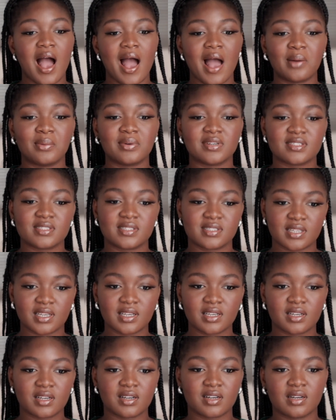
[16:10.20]
I was
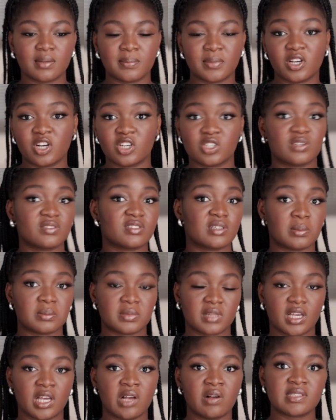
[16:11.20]
sick because of
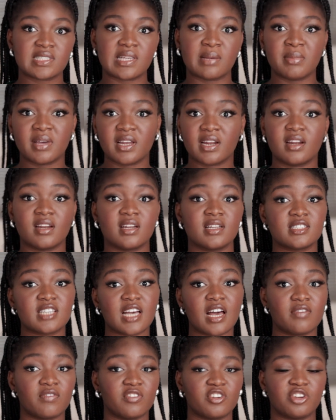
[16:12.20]
something else. I made an
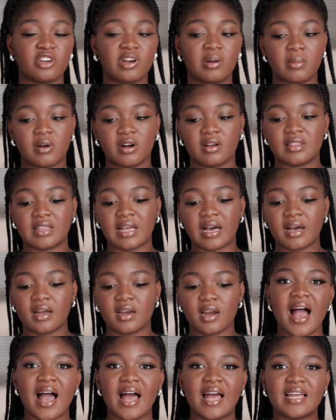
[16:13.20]
entire video about
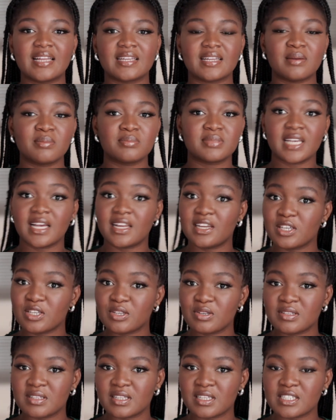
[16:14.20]
that. And I'm telling
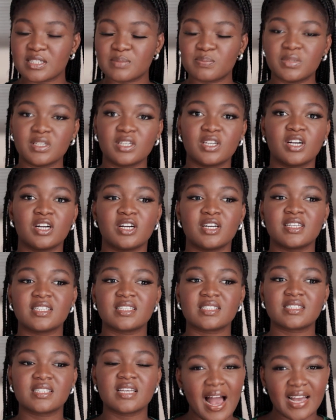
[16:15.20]
you this
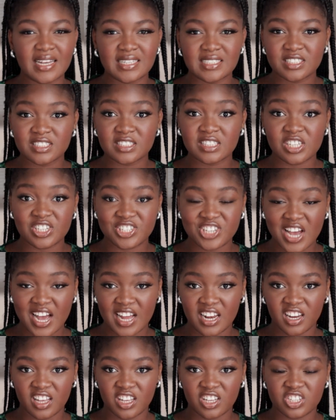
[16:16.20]
because I did the
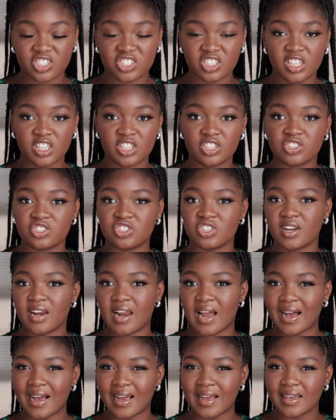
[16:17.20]
challenge in
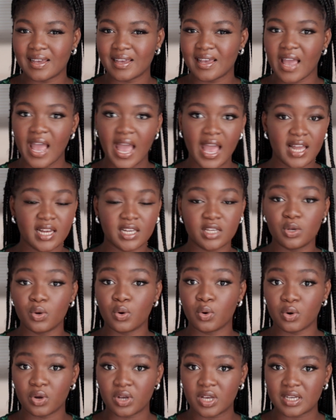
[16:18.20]
July, early
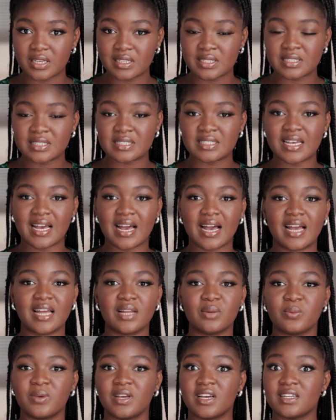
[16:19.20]
August,
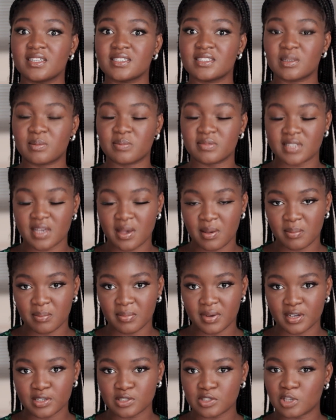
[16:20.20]
and we are in
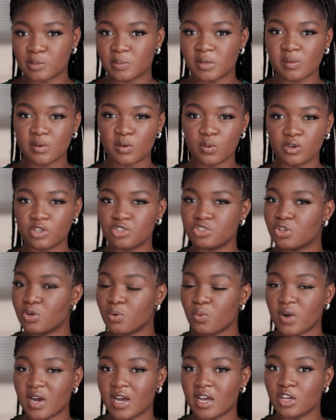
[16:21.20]
September. So you may be wondering
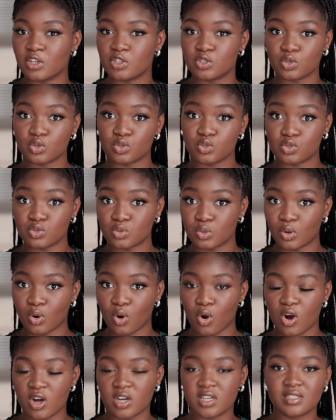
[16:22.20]
why it took so
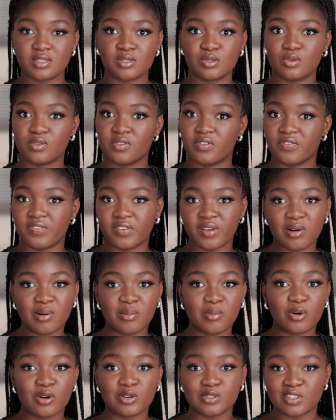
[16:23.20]
long to
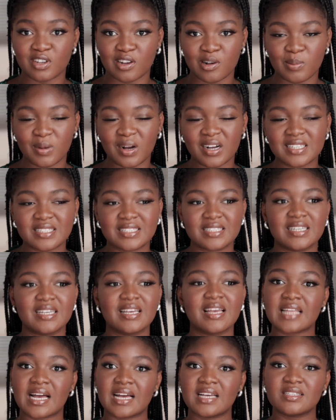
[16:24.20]
film or talk about
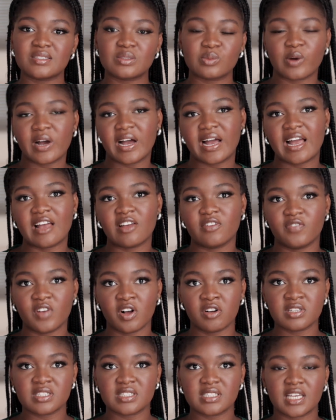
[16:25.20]
it. That is why I
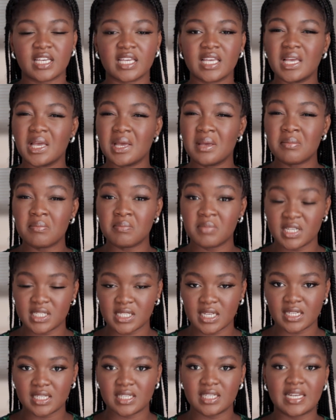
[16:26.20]
fell sick
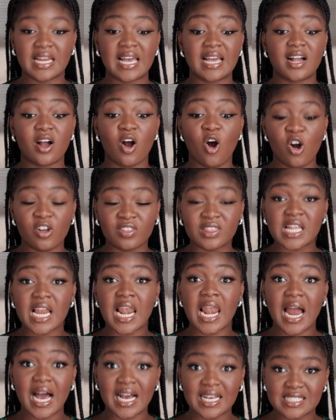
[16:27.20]
immediately. Like on the
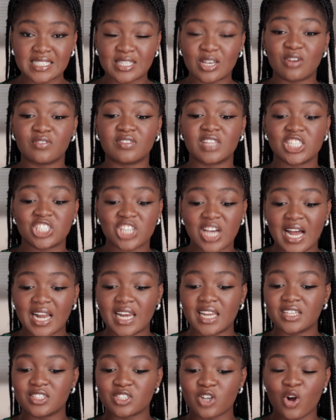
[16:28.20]
last day of the
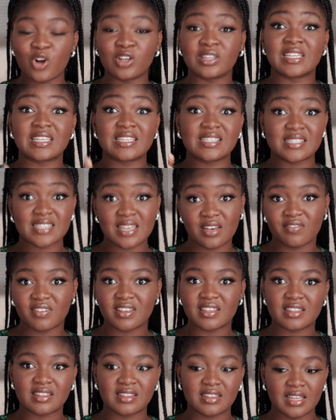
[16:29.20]
challenge, on the
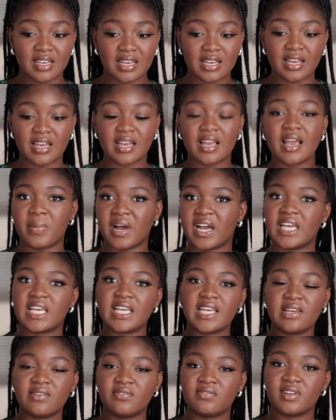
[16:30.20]
7th day, by
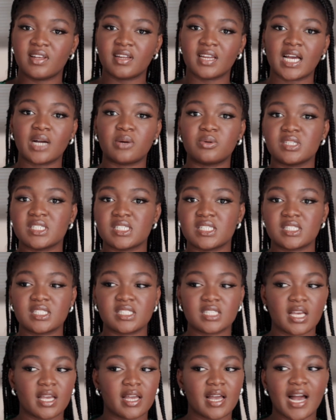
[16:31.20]
evening, I was
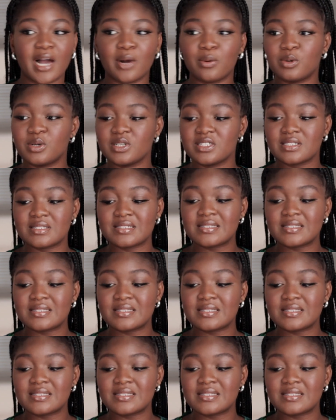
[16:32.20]
sick. I was